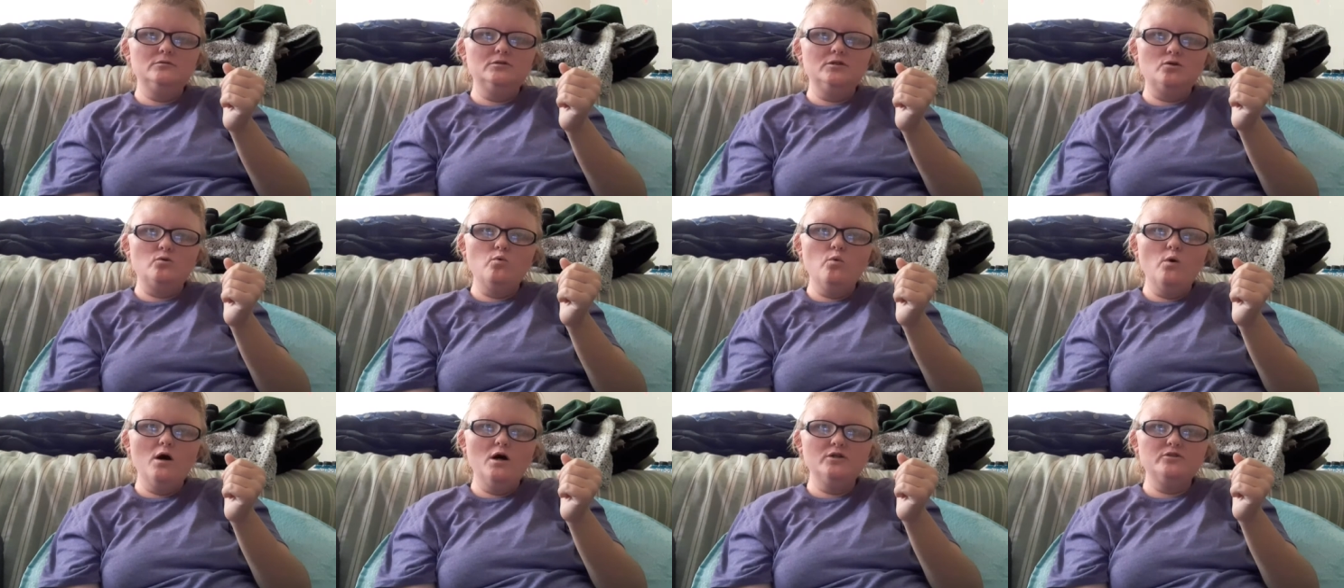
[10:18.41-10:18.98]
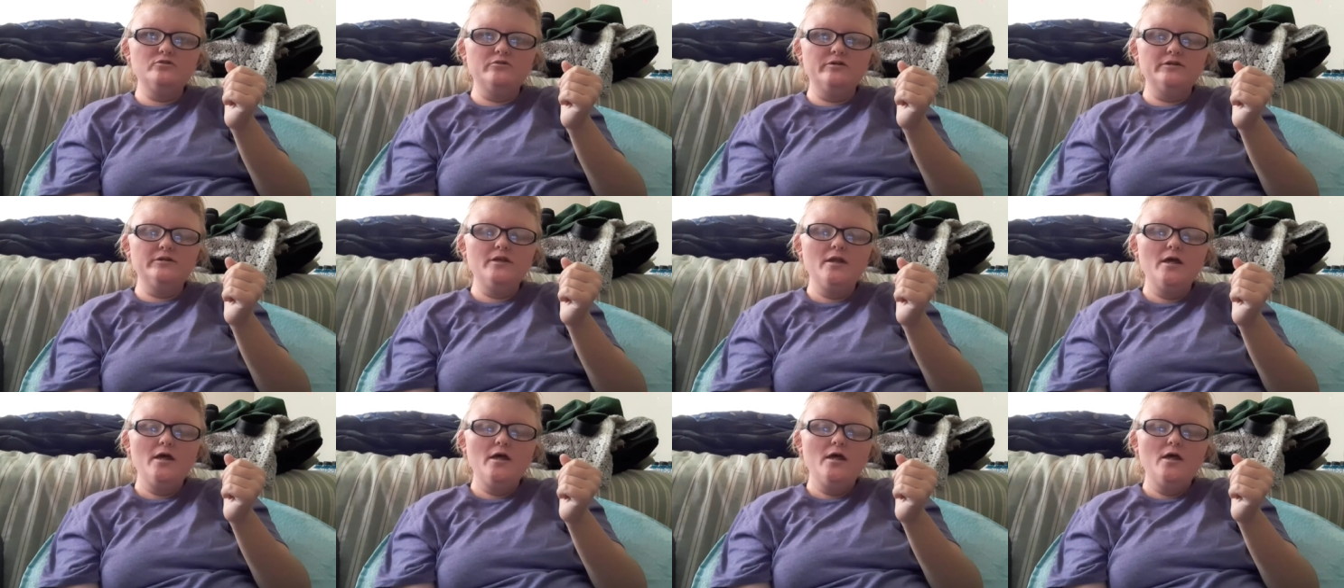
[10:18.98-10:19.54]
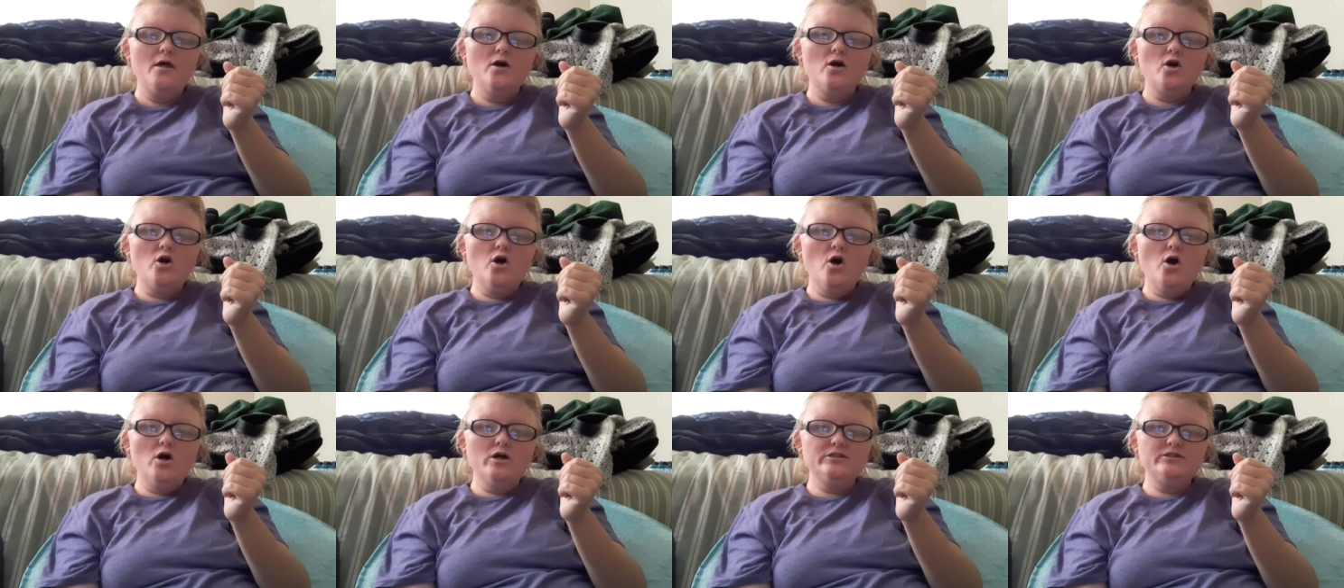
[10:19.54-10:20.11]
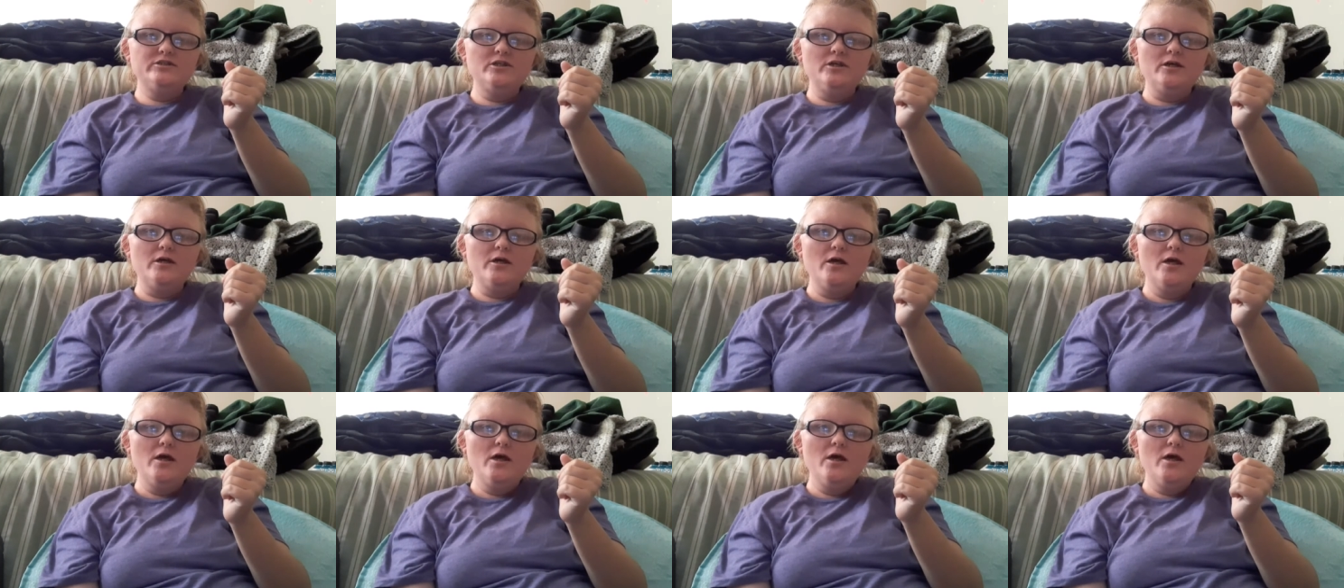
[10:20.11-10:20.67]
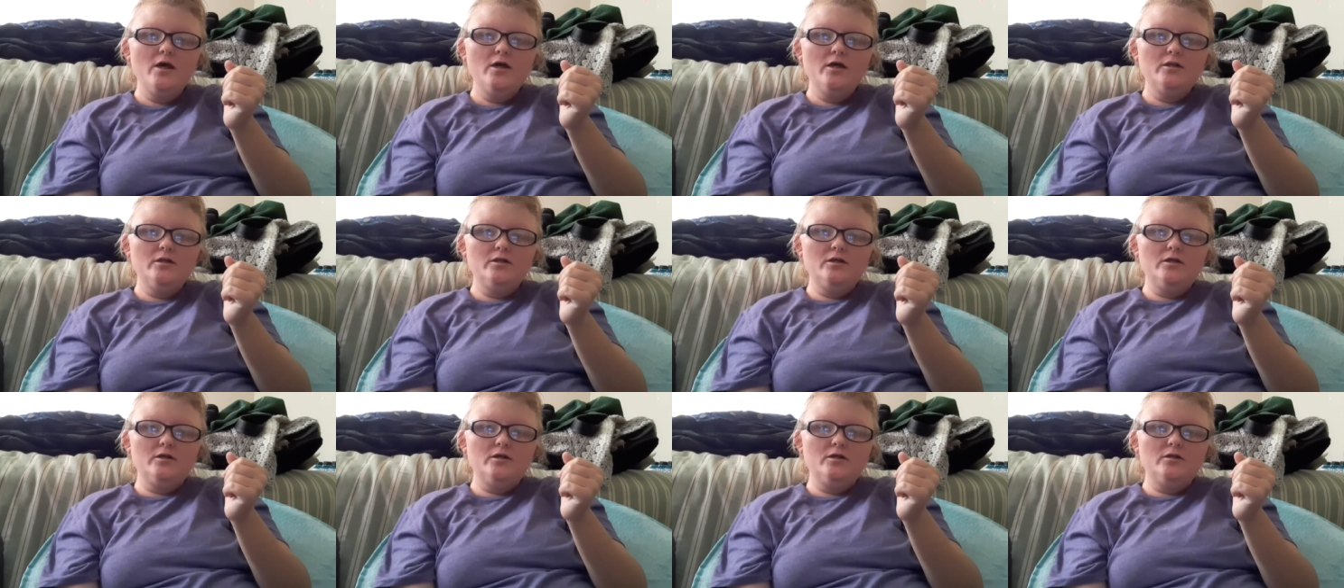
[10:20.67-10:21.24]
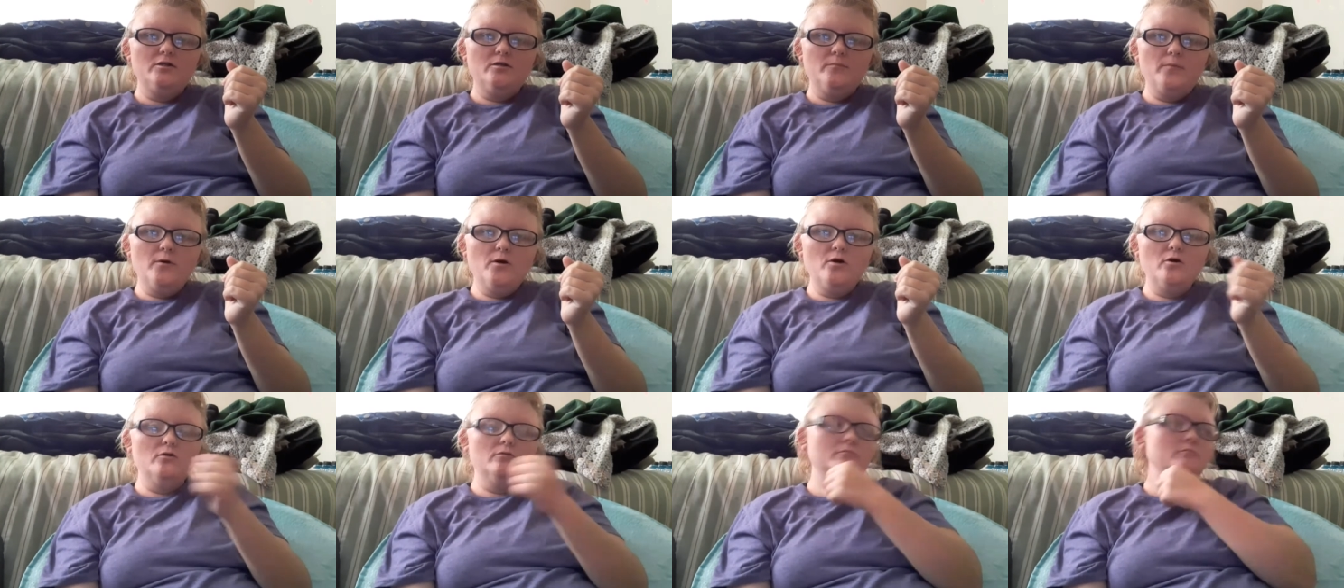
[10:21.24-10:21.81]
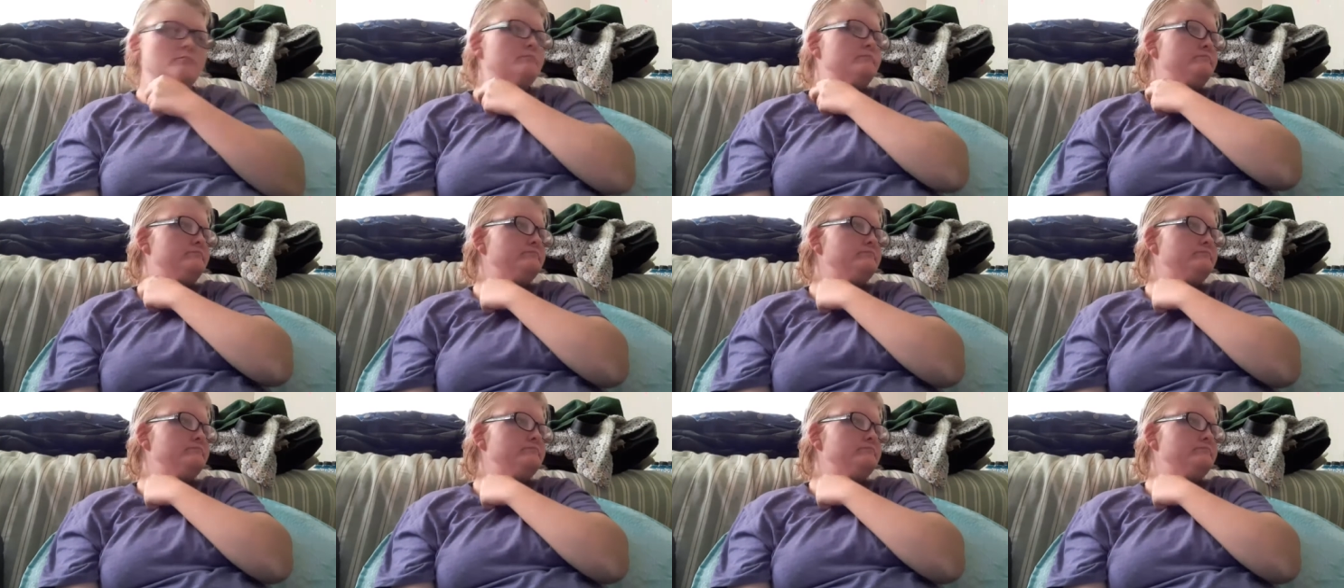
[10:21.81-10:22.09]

the quadrant causing the, the burn.